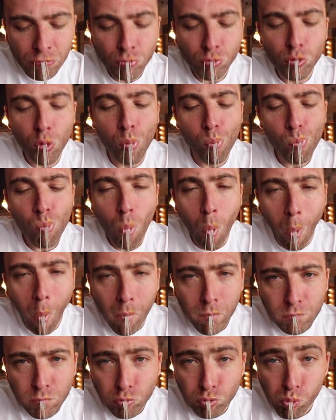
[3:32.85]
So much
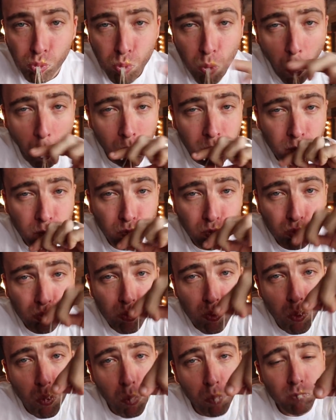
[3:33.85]
cheese.
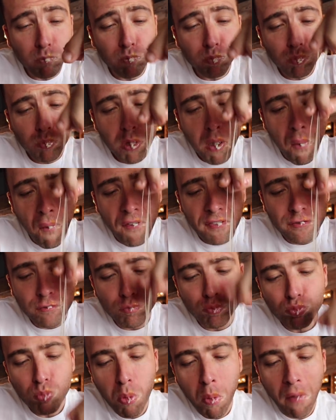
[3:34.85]
I need to have this for
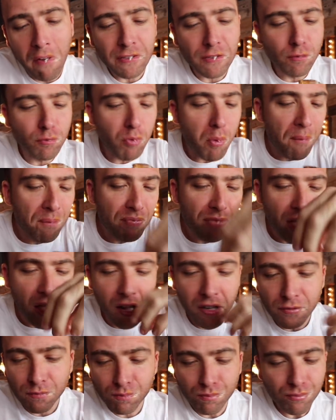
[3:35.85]
breakfast, for real.
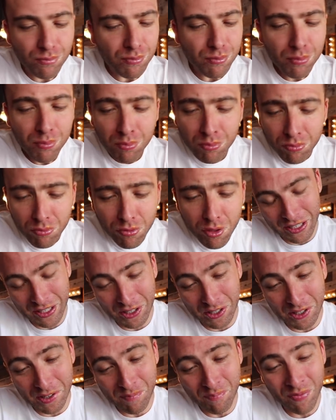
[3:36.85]
This is so freaking
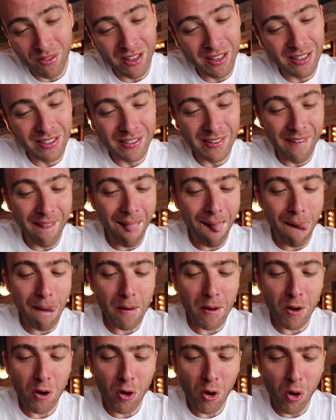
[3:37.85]
good.
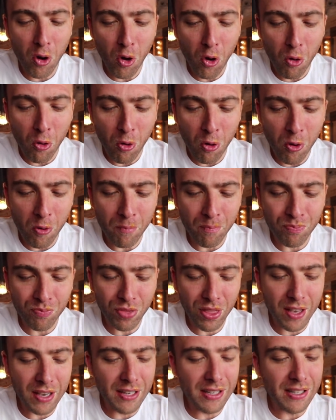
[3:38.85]
Oh,
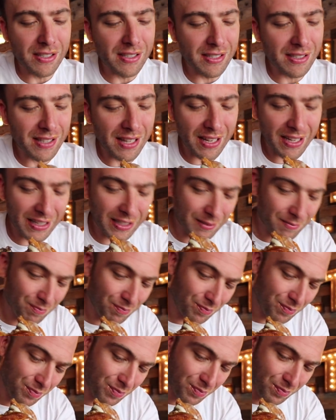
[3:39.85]
this is like,
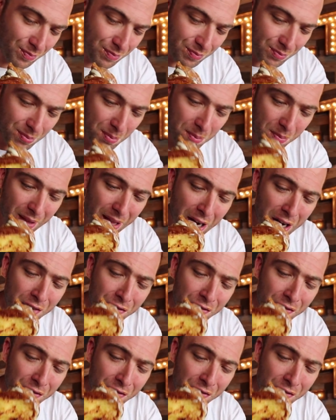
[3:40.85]
I don't